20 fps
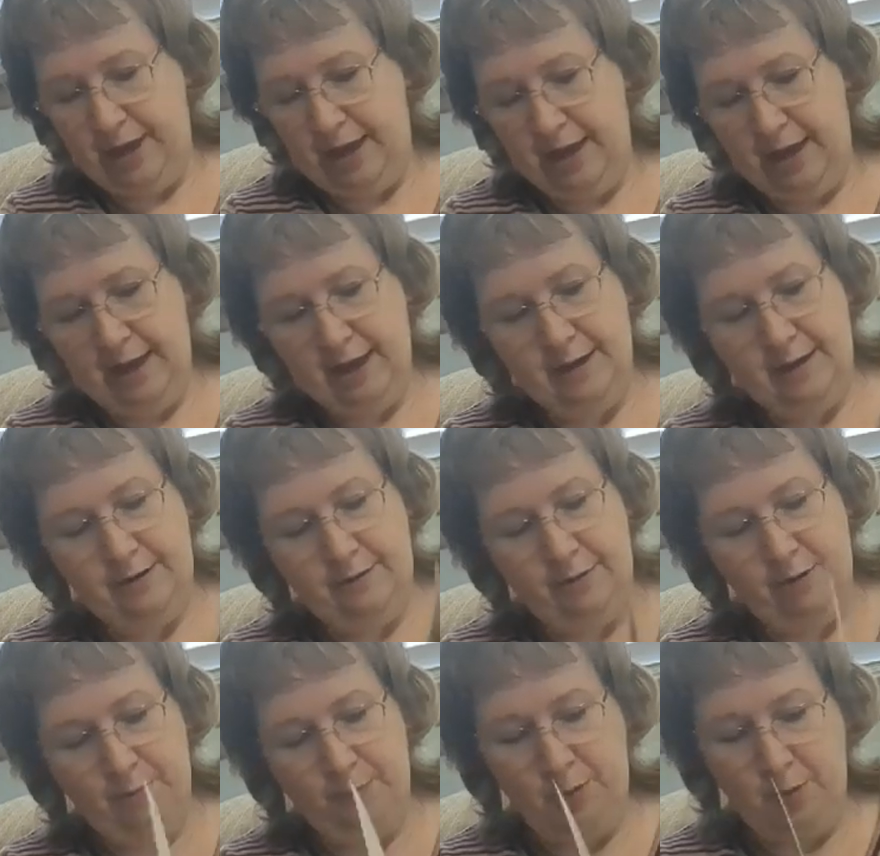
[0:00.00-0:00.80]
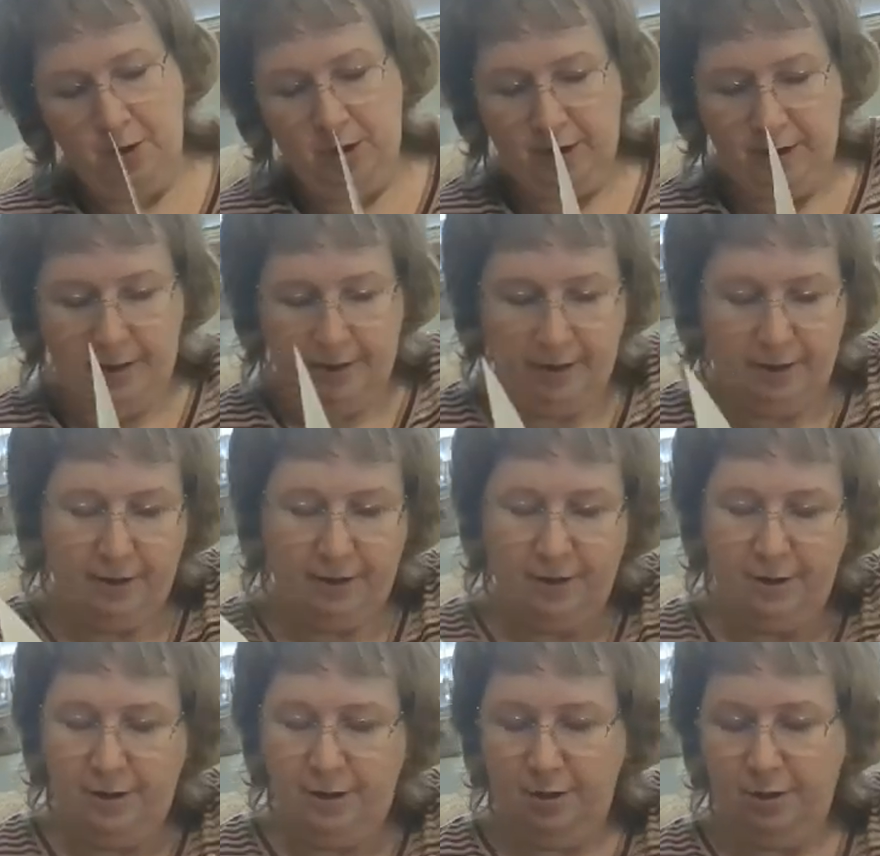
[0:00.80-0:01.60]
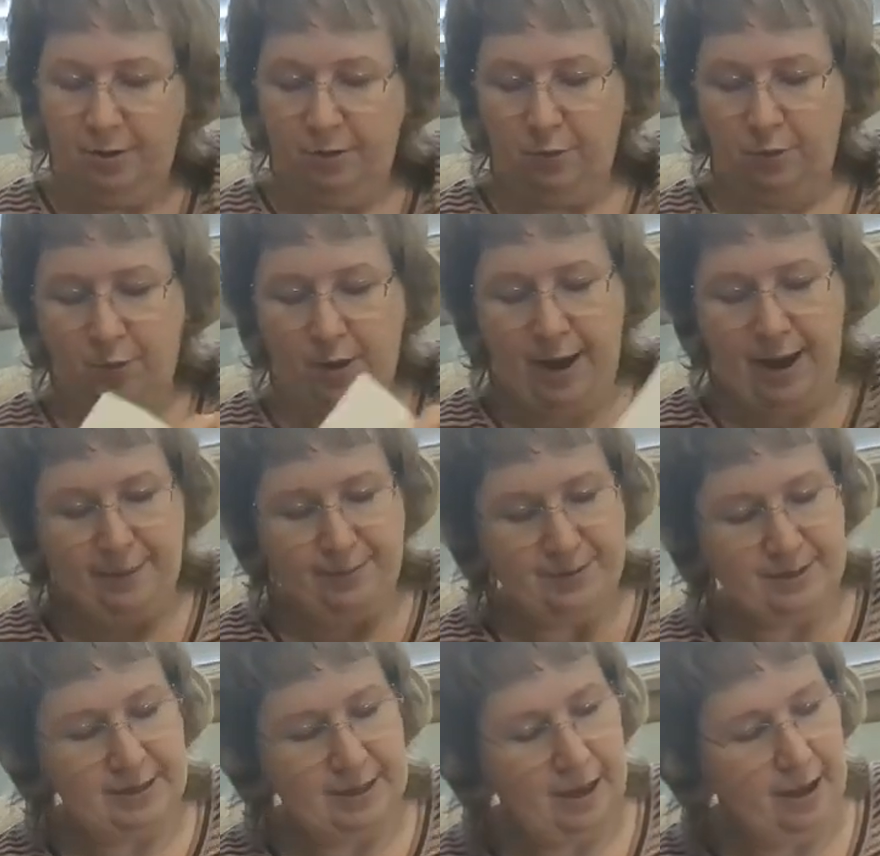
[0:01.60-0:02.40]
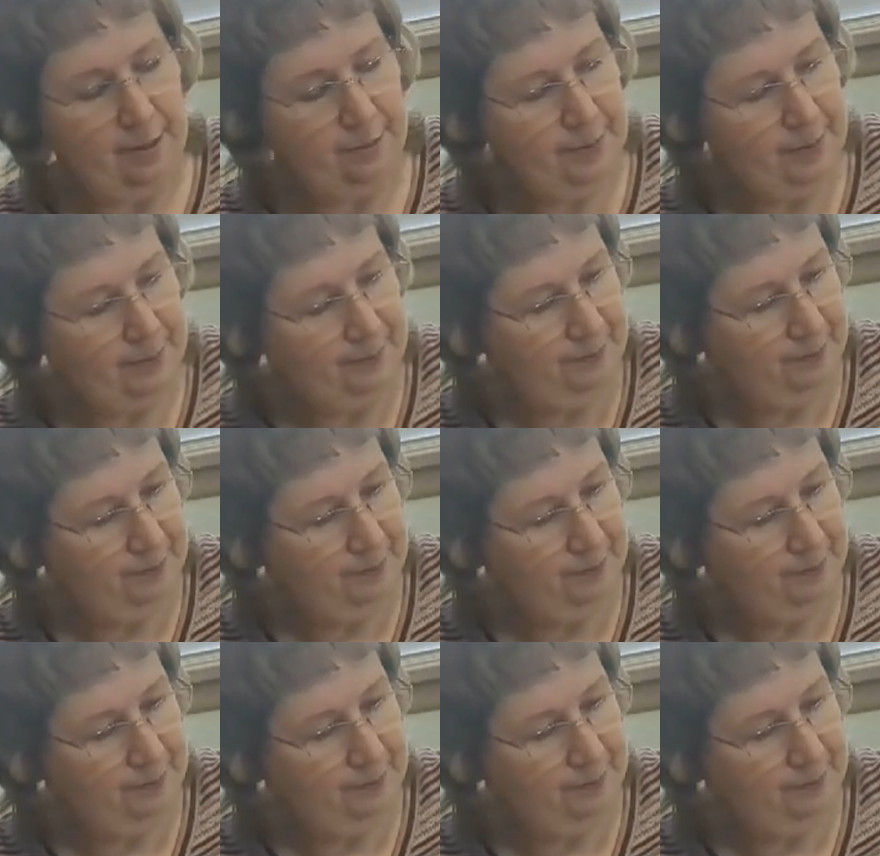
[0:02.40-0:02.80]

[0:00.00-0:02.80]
end of the book wraps up.